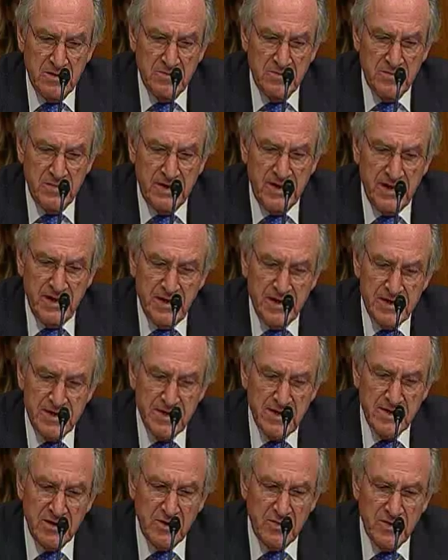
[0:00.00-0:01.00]
But I need to see
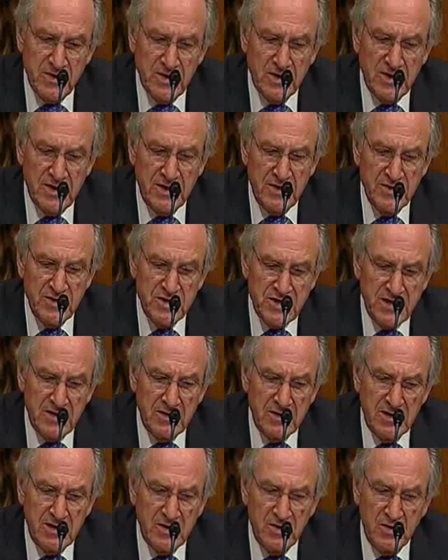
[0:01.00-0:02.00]
a career like yours end
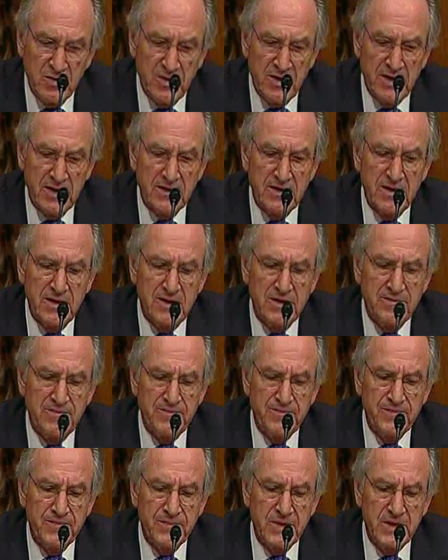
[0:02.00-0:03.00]
on a note like that.
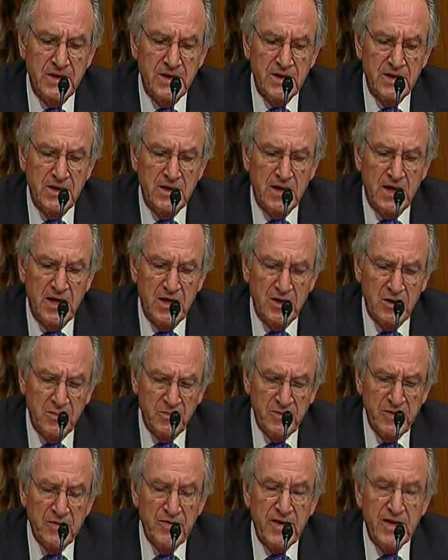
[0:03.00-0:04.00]
I hope
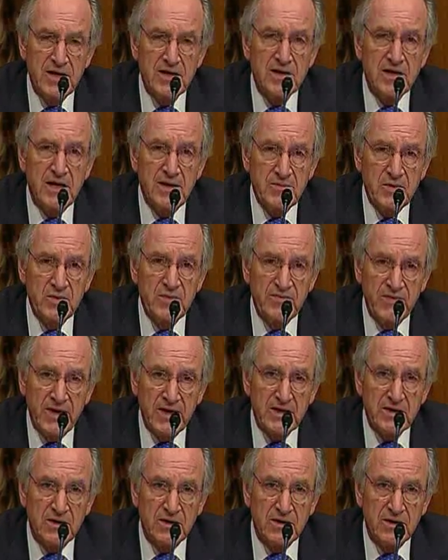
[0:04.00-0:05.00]
you've had time to
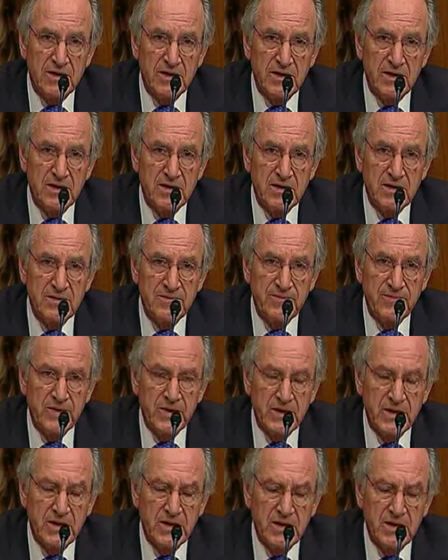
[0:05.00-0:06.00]
reflect on that.
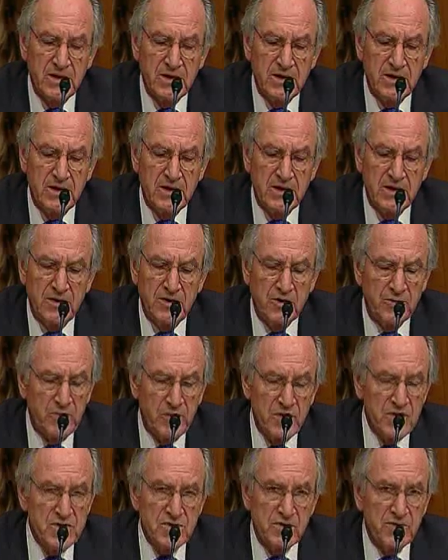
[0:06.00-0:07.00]
Your
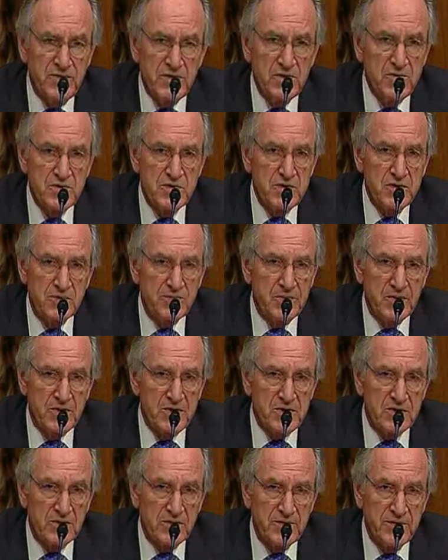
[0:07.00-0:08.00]
personal views are your
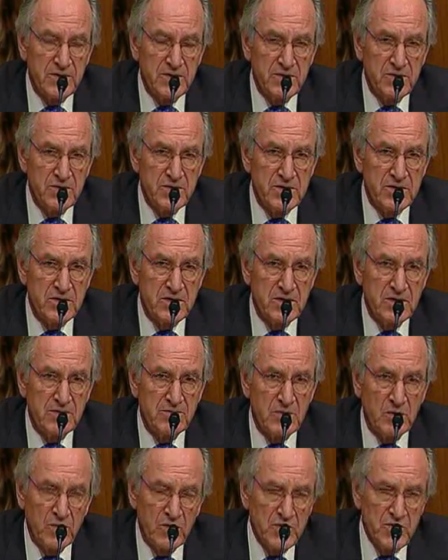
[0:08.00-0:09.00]
personal views.
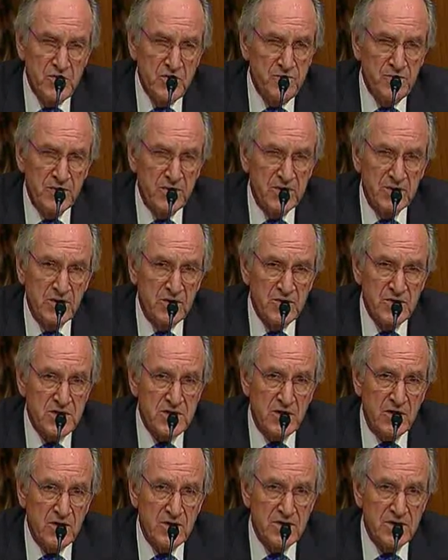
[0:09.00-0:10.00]
But once you put those
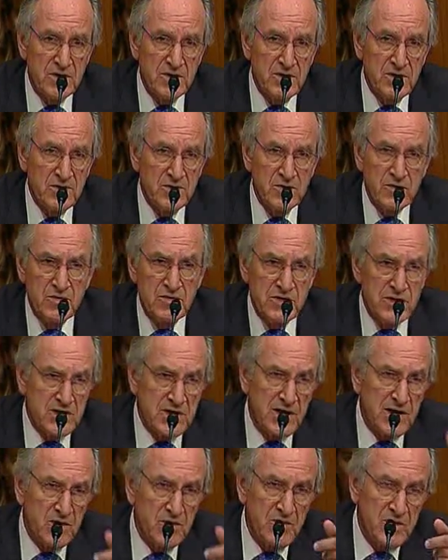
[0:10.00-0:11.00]
stars on your shoulder, just
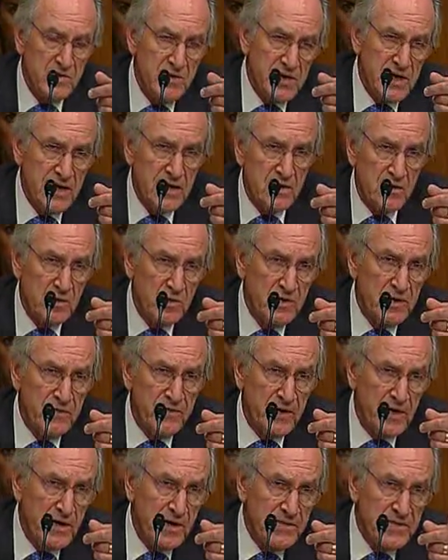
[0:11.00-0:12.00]
like when you take an oath of
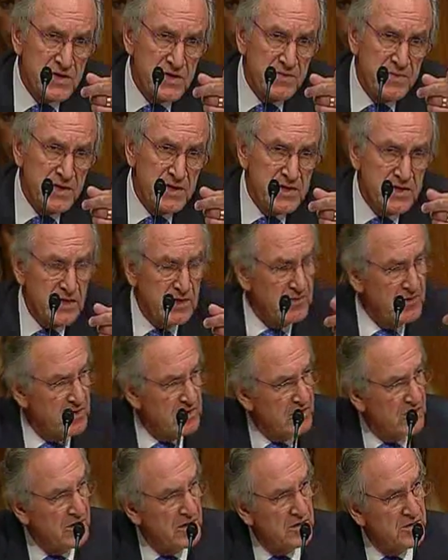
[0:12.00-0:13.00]
office to be a
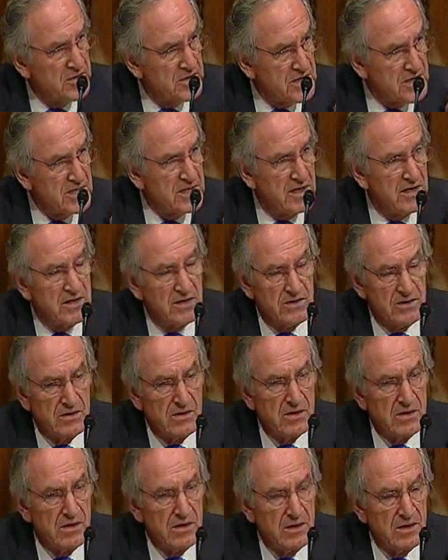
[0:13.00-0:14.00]
secretary or as a senator,
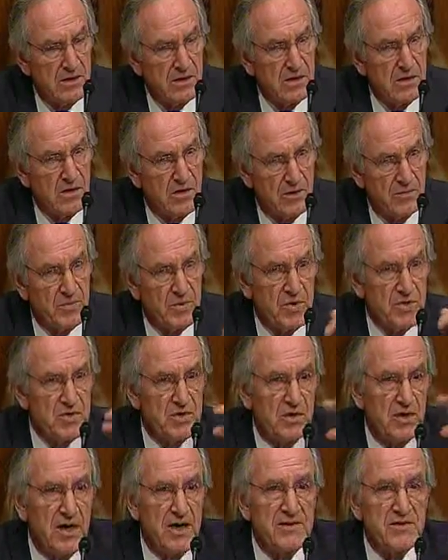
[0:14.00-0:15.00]
our personal
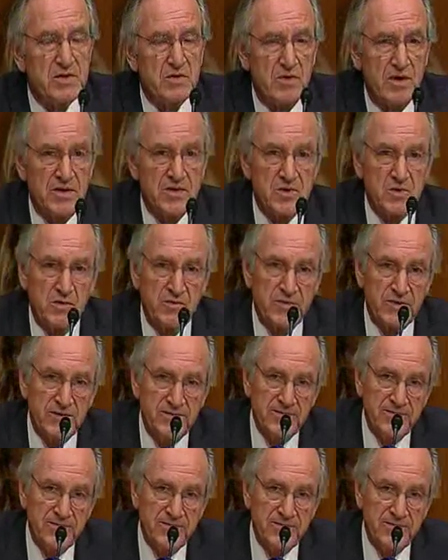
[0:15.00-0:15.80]
lives cross over.